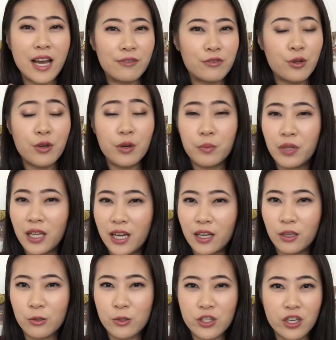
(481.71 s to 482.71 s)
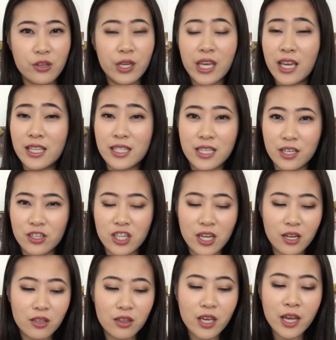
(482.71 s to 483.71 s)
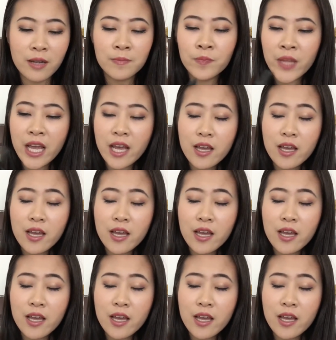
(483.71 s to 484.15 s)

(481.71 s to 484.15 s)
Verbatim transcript: After you apply lotion, you can't touch anything.